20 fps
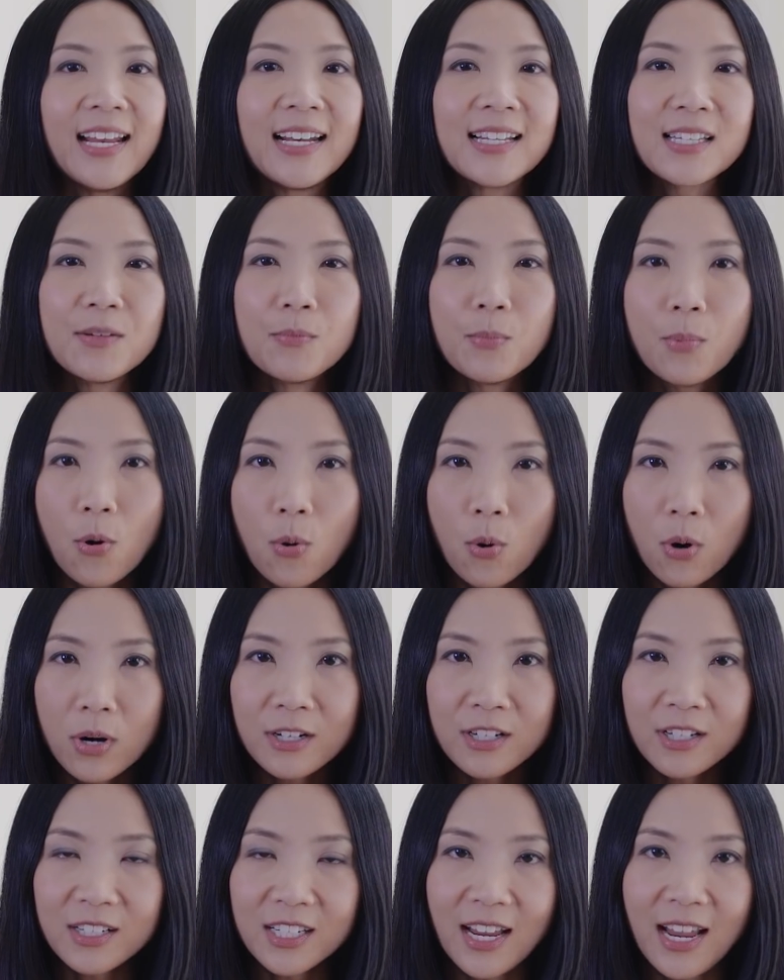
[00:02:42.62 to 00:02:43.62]
And it's
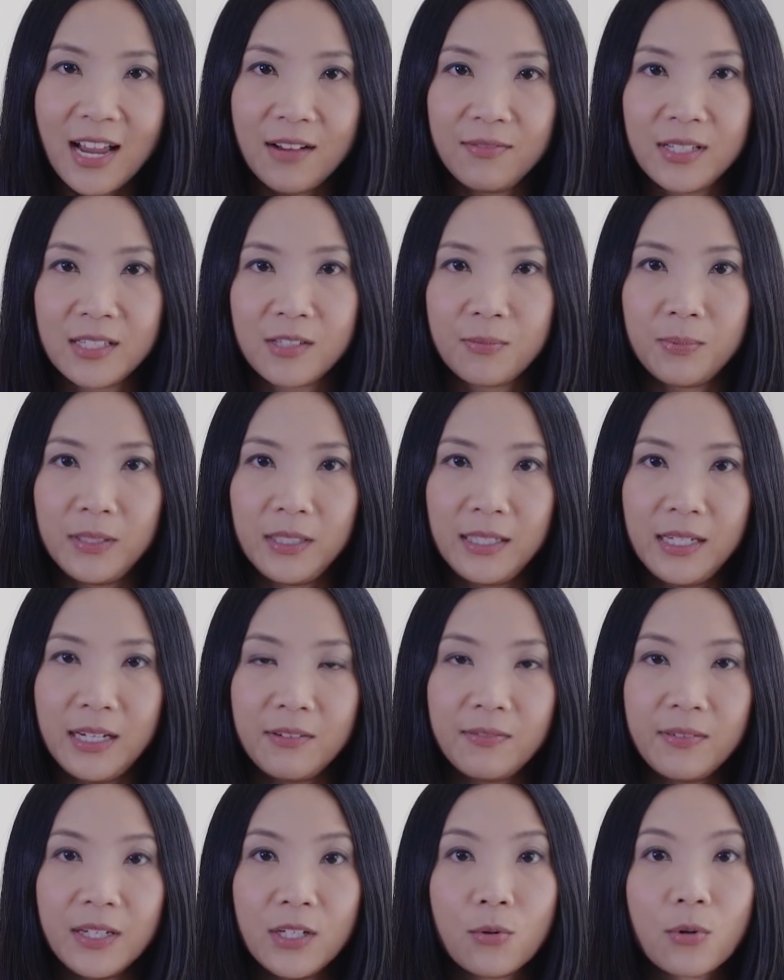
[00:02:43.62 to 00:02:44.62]
important to have this
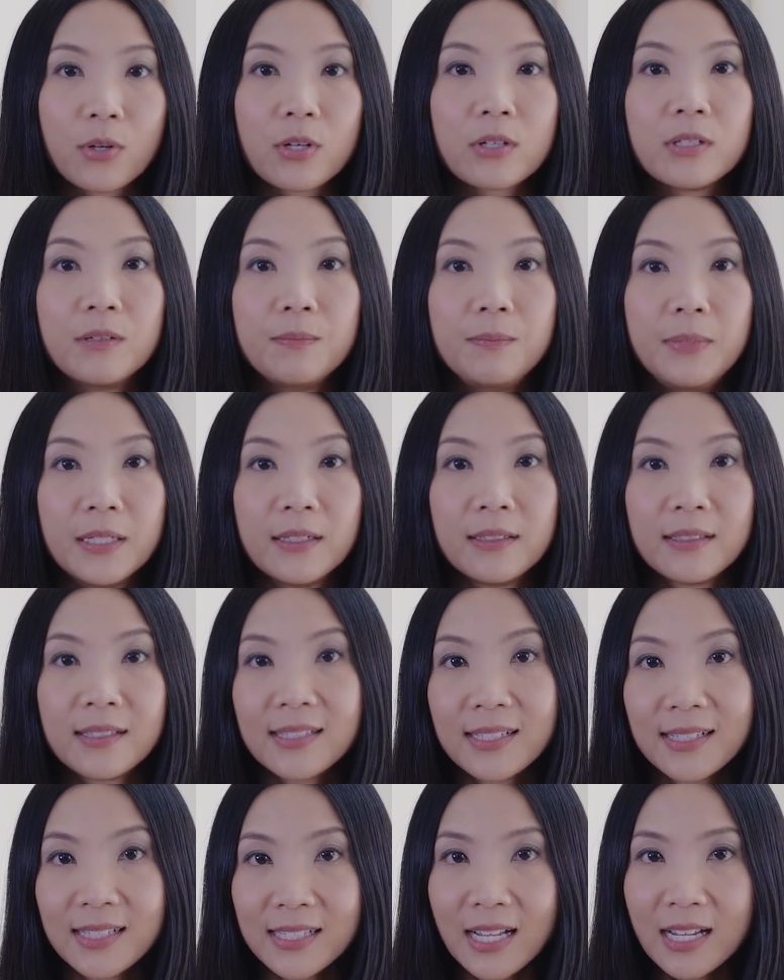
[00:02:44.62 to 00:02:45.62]
belief in order to build
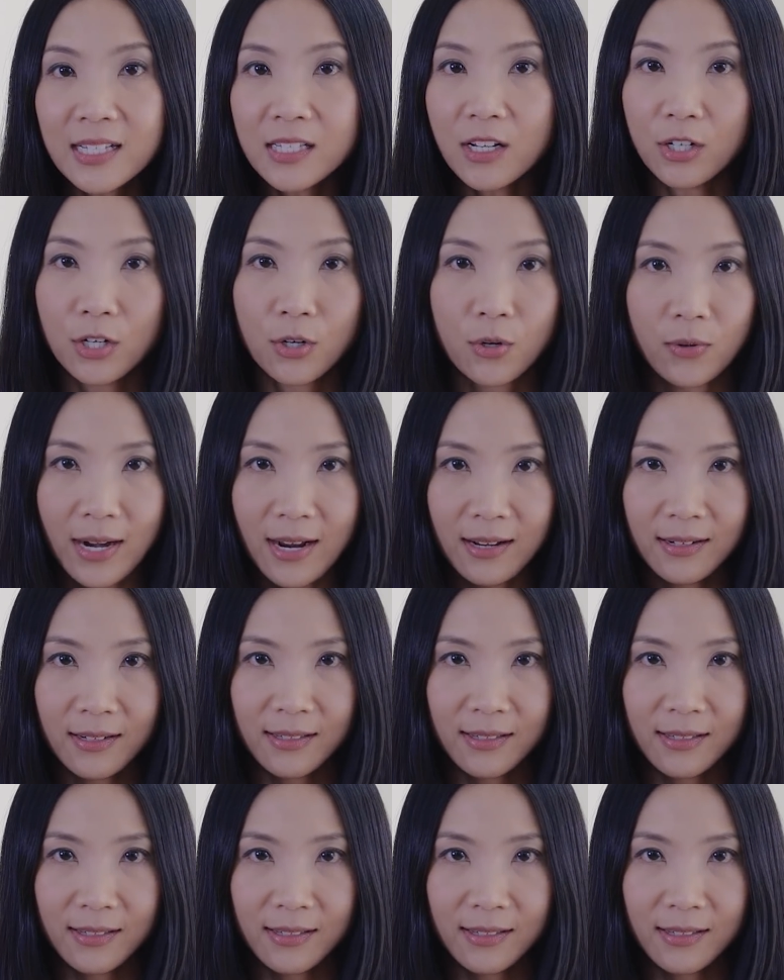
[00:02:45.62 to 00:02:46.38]
success on a grand